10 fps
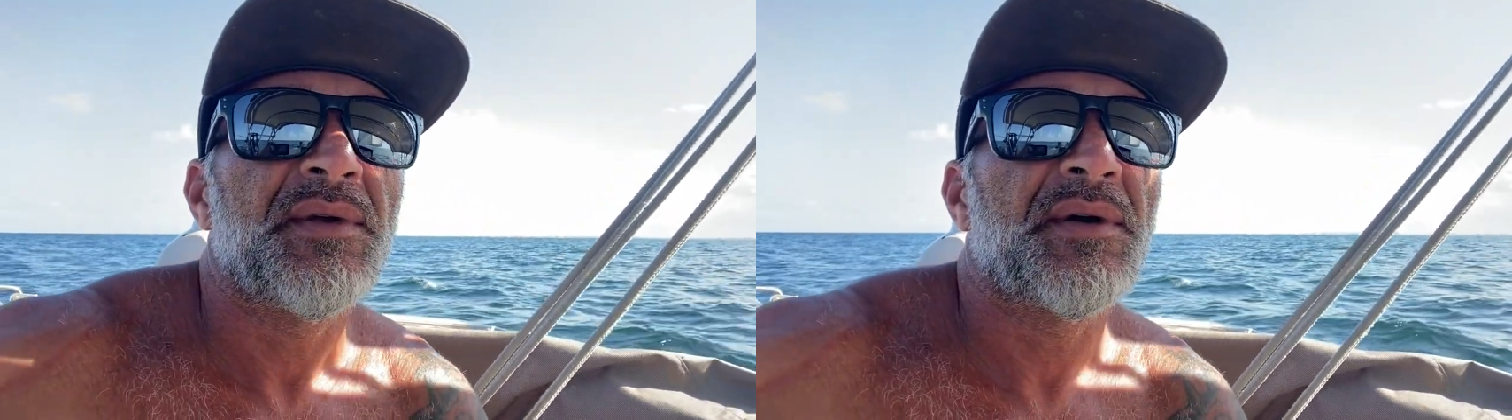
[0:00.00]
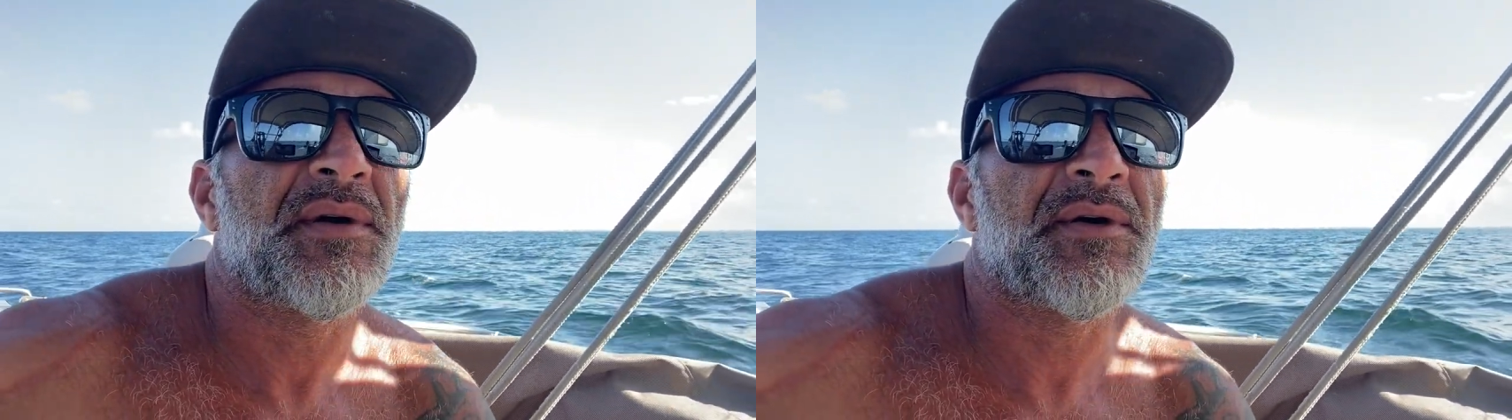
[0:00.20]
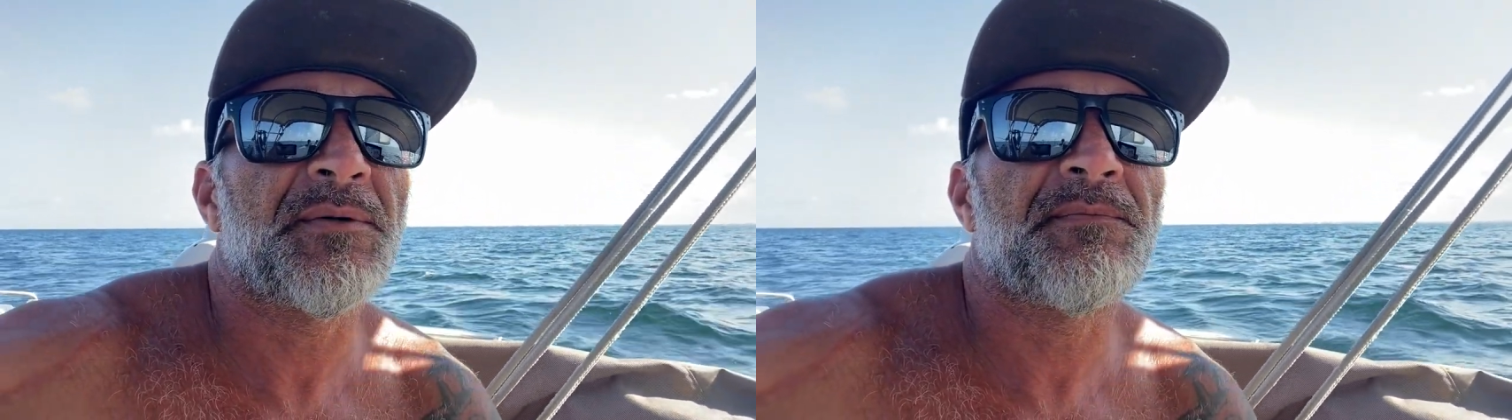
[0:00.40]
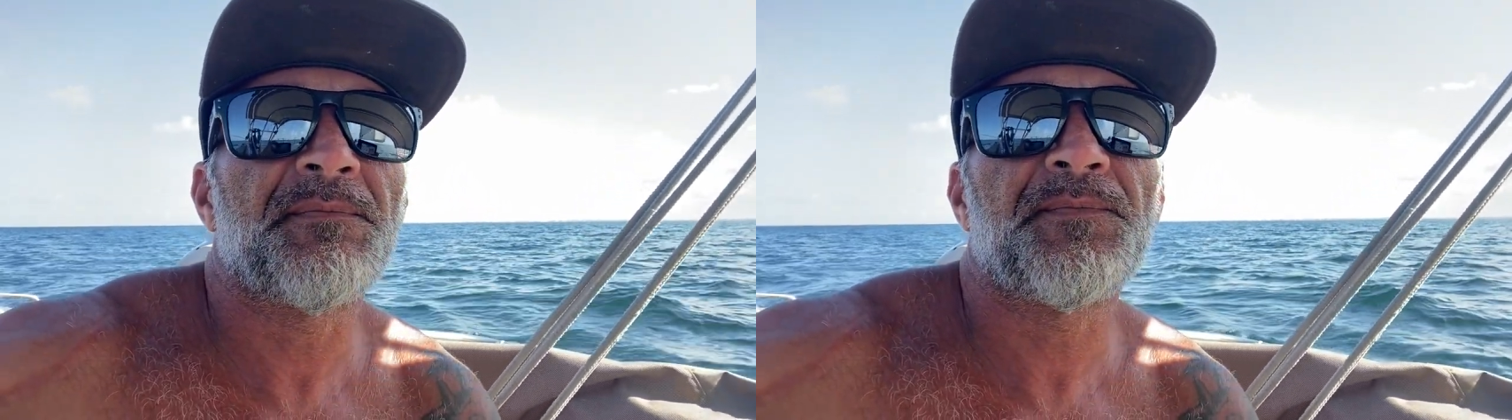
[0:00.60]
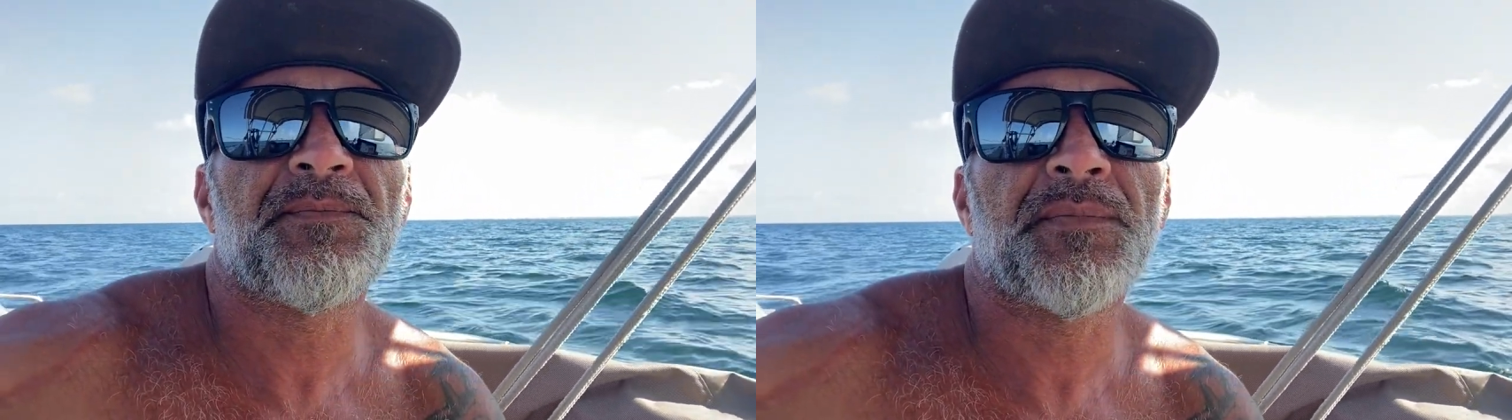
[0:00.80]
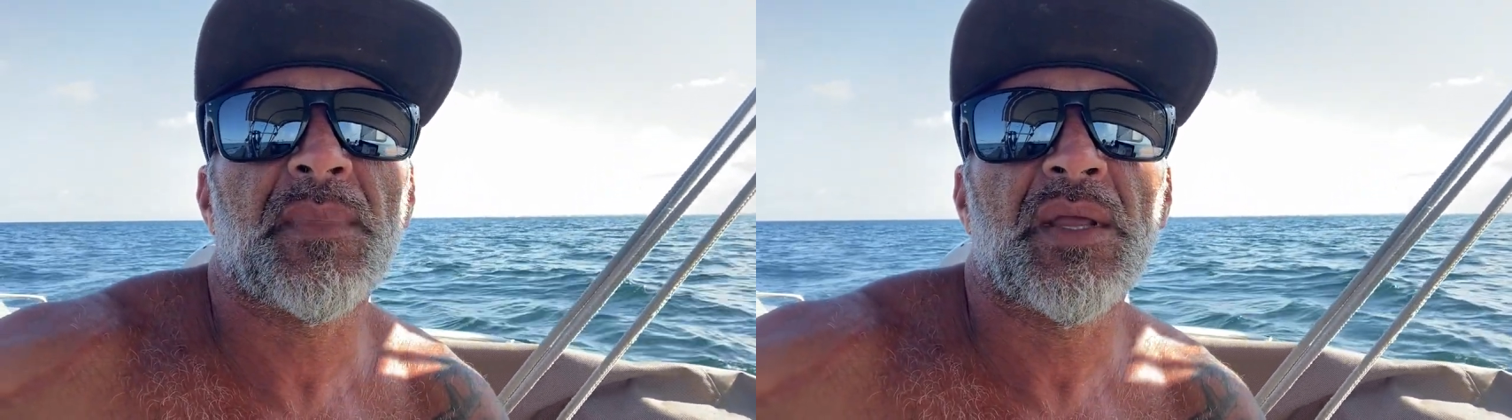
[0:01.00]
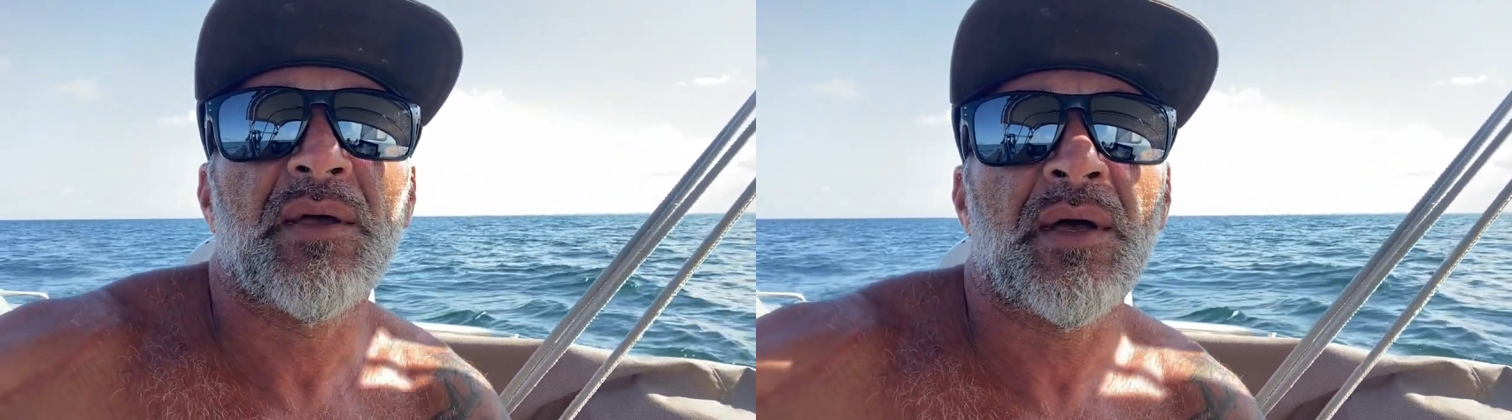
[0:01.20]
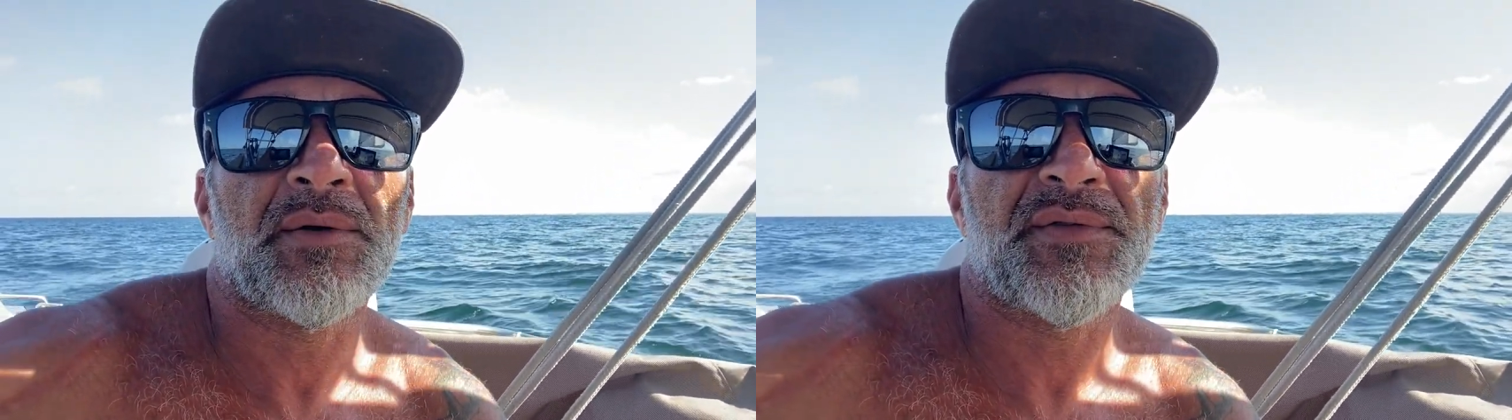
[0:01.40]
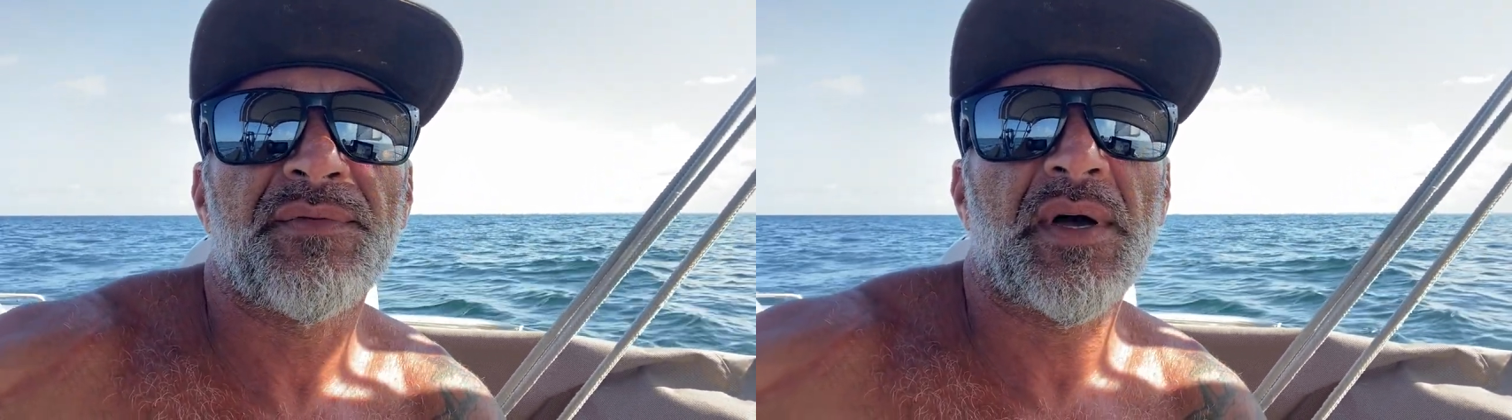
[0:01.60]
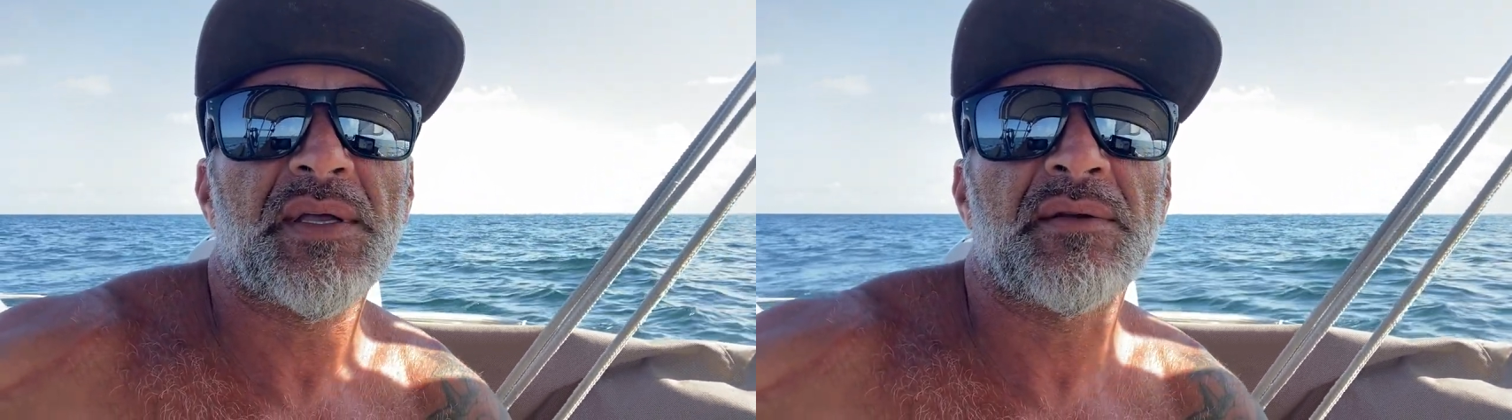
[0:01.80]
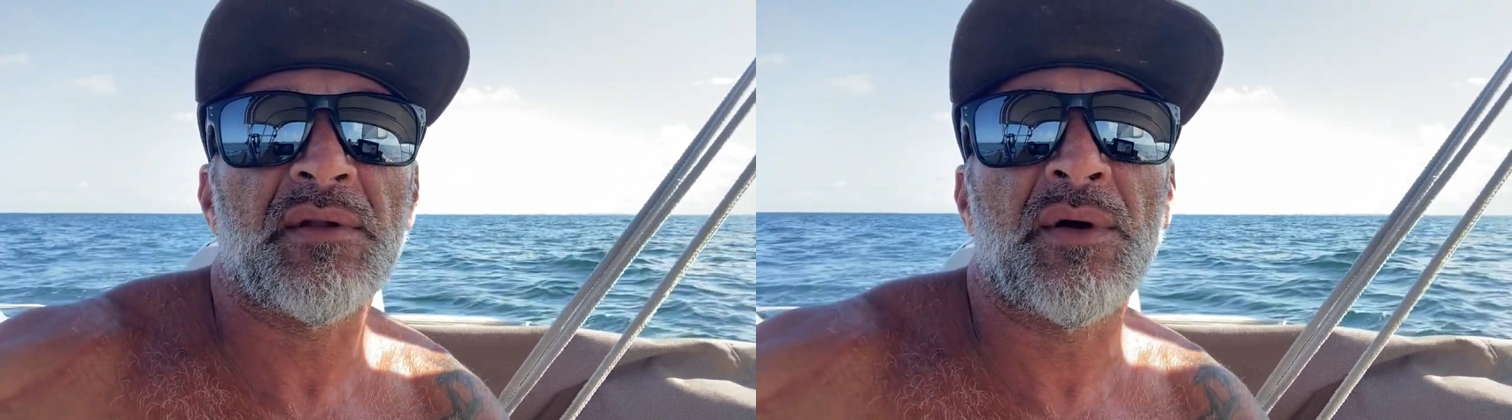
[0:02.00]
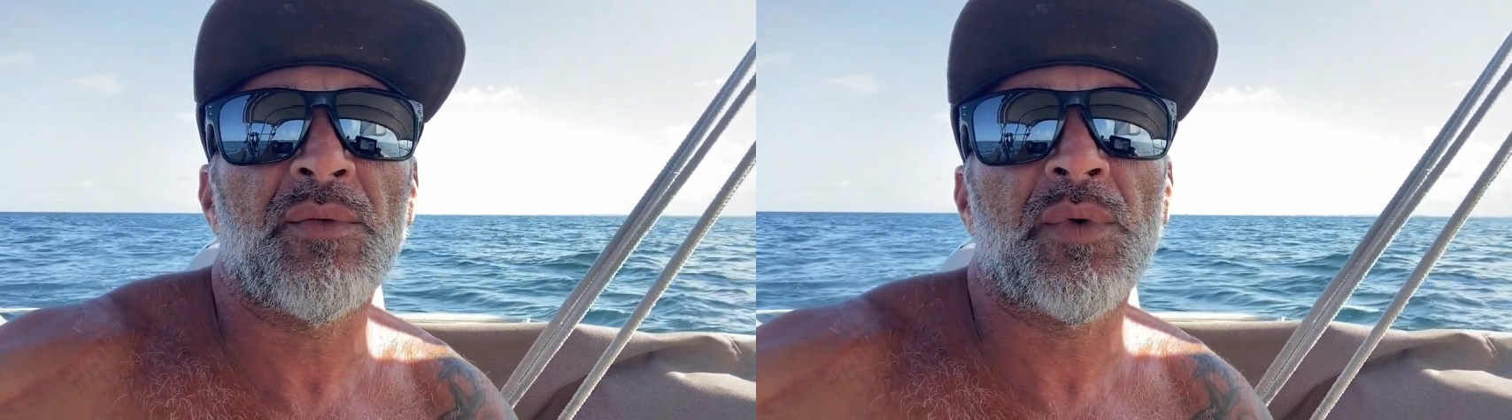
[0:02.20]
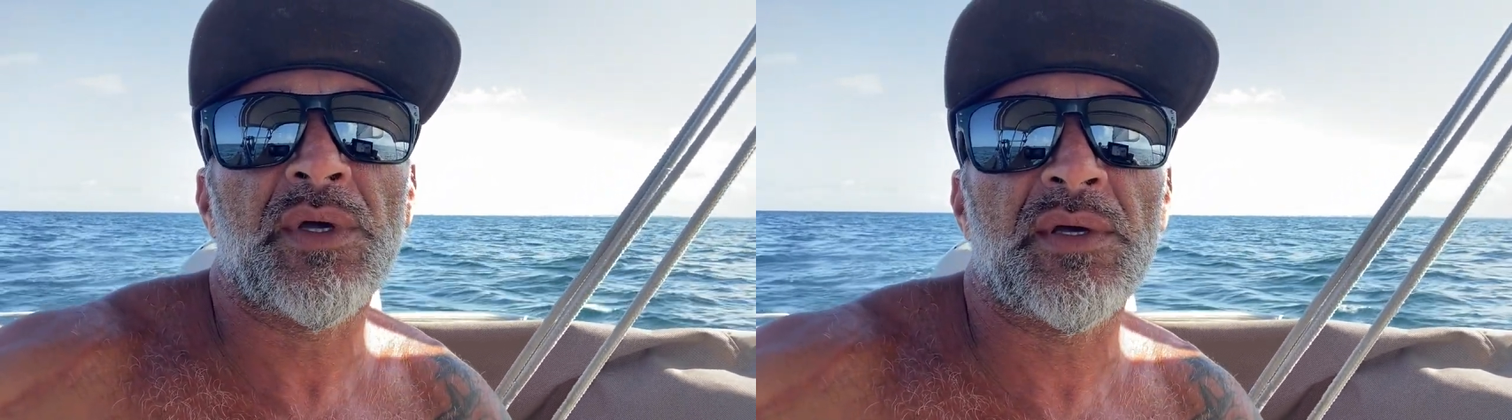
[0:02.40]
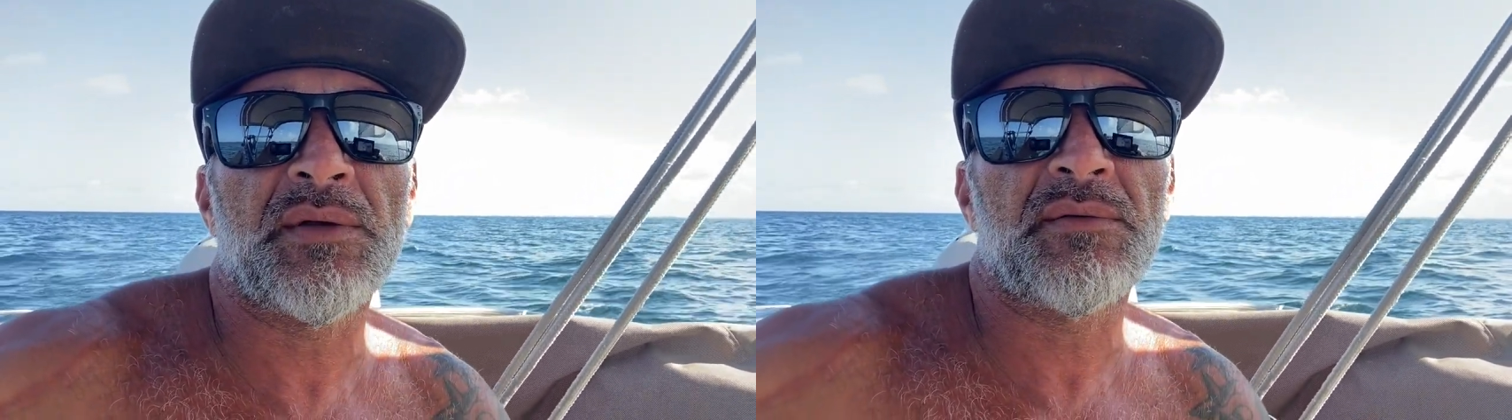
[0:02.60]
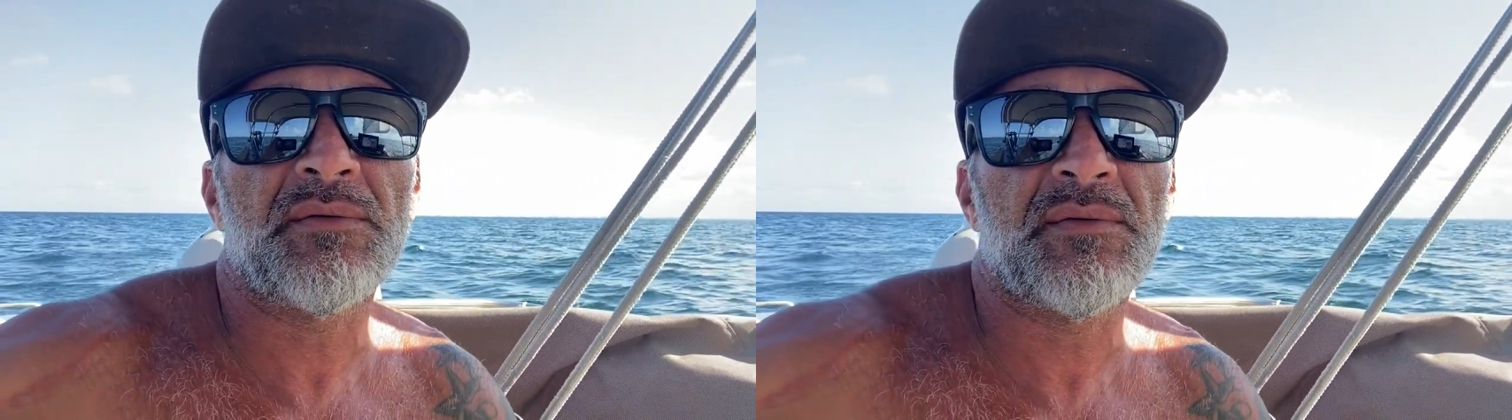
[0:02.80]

I was fighting the low wind.